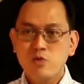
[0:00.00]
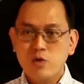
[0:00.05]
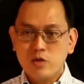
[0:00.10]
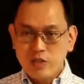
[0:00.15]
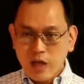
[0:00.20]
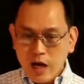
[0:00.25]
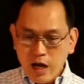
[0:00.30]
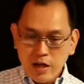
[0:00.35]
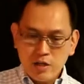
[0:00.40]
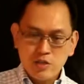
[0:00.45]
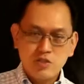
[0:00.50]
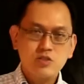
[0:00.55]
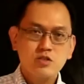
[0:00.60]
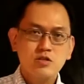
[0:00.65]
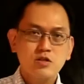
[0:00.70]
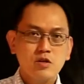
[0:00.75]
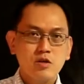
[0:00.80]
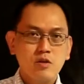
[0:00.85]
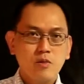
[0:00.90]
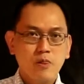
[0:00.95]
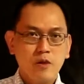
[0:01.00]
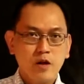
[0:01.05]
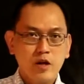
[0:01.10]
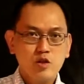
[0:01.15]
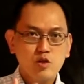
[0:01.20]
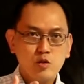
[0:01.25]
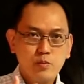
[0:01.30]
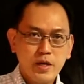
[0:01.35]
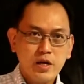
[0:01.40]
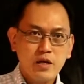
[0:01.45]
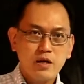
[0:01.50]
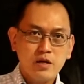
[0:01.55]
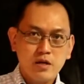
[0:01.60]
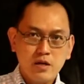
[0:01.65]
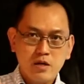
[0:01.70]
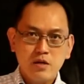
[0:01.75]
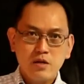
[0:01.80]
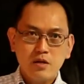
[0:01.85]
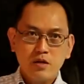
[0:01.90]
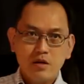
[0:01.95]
who was asked, right, to make a